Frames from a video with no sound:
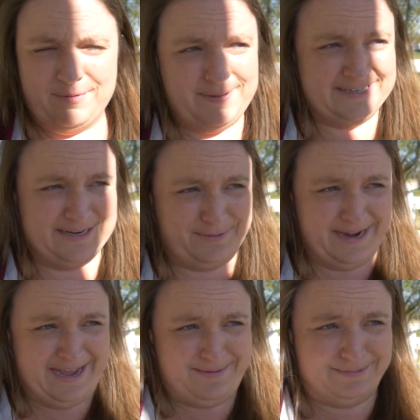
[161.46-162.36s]
We picked out
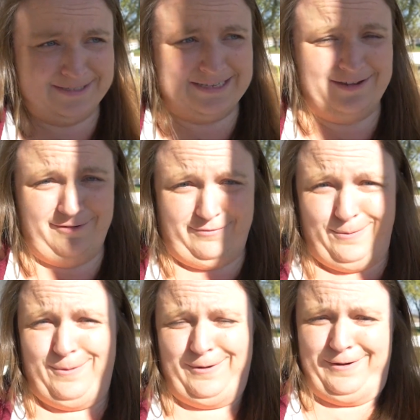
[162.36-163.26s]
names
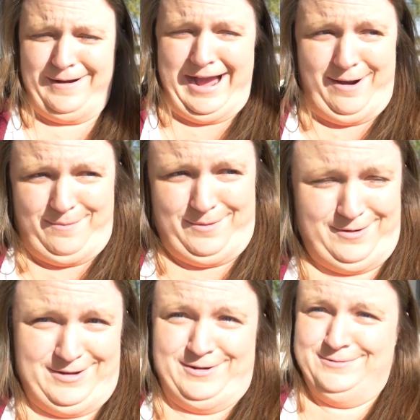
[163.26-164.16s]
for
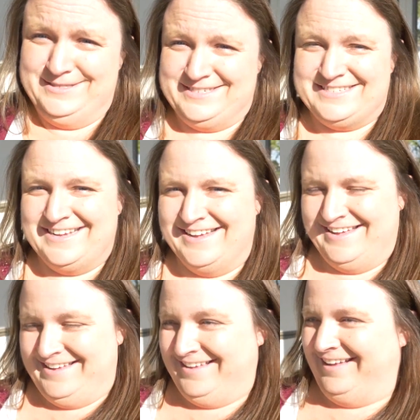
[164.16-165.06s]
our goats
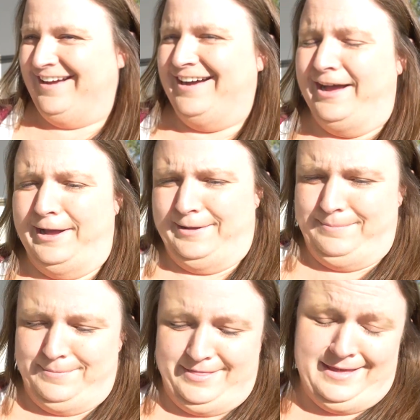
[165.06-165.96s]

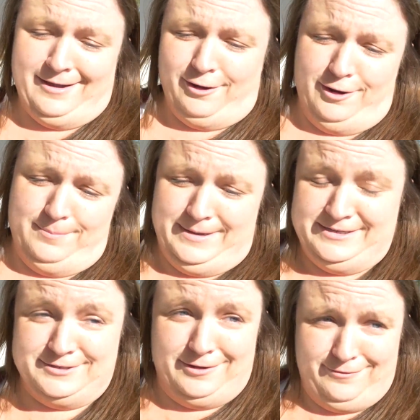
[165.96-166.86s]
um, they are
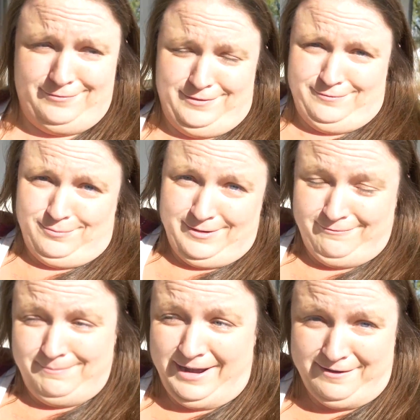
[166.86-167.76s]
based off of one
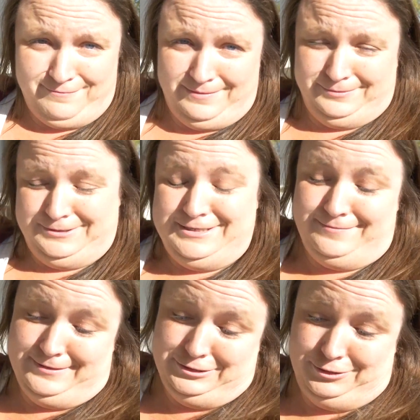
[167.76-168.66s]
of my favorite
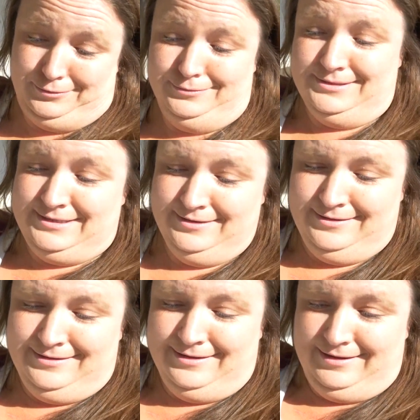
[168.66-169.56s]
TV shows.
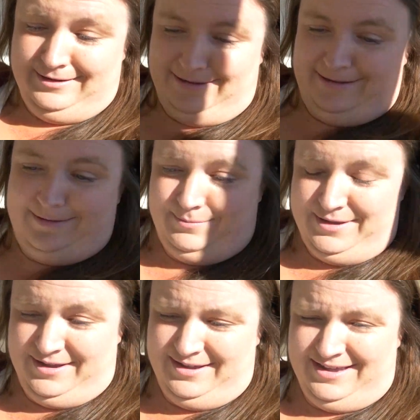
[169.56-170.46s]
Um,
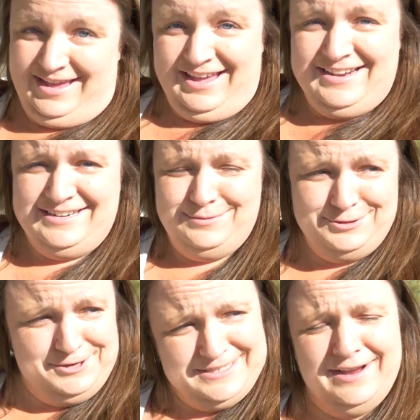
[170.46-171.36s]
and it
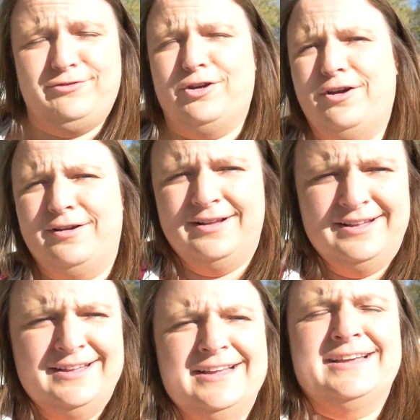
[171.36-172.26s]
was just after
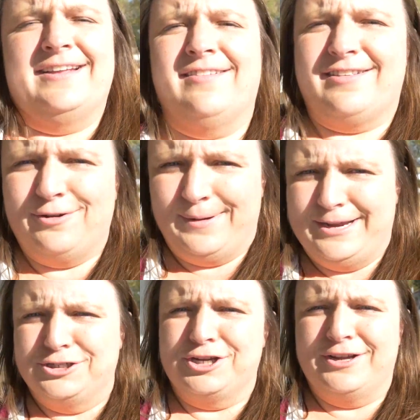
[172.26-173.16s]

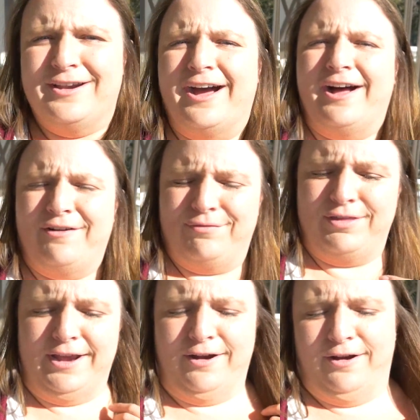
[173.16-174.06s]
consideration of
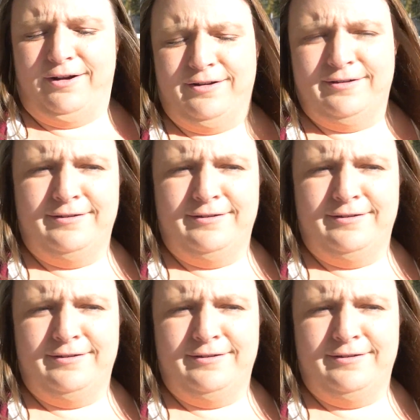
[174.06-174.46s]
their